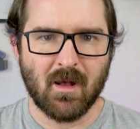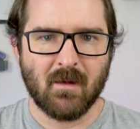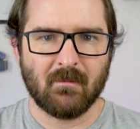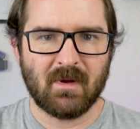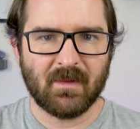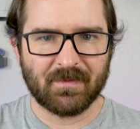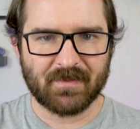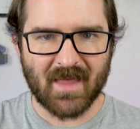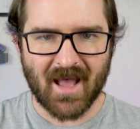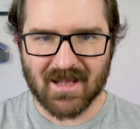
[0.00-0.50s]

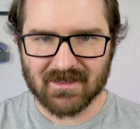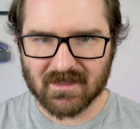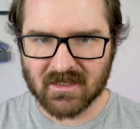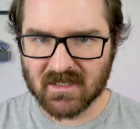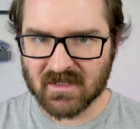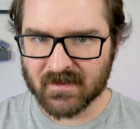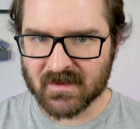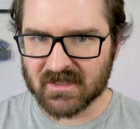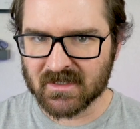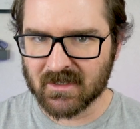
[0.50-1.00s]
But that's at
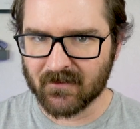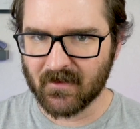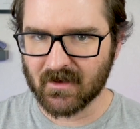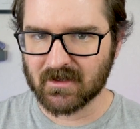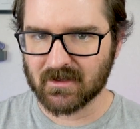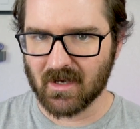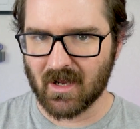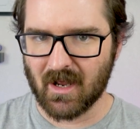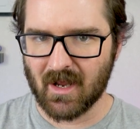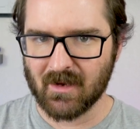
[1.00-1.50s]
a
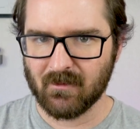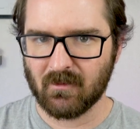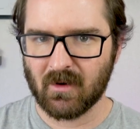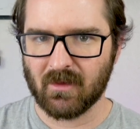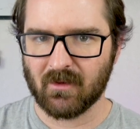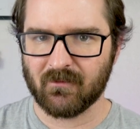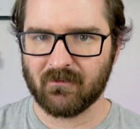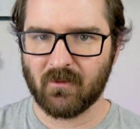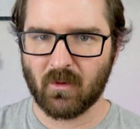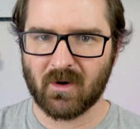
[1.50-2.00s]
specific time where
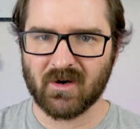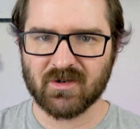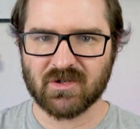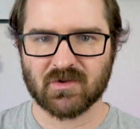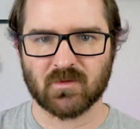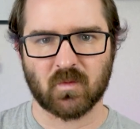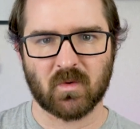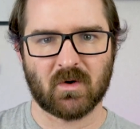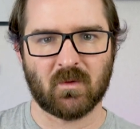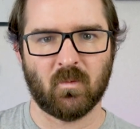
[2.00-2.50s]
the
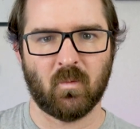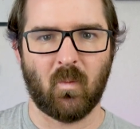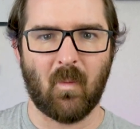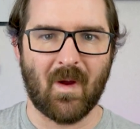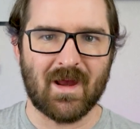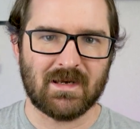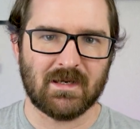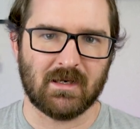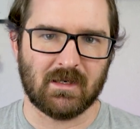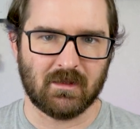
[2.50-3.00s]
forests were
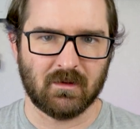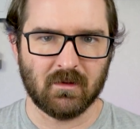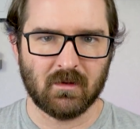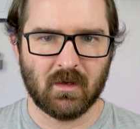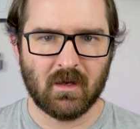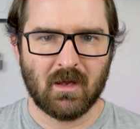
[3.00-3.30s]
waning.